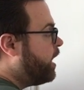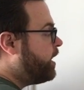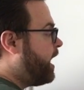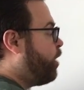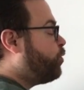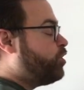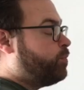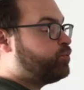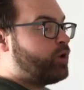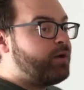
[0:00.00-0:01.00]
Now, the
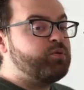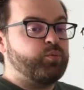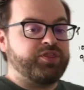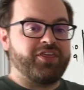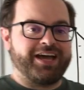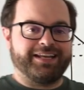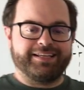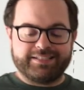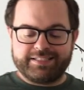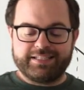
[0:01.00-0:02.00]
problem with that
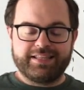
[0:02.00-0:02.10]
is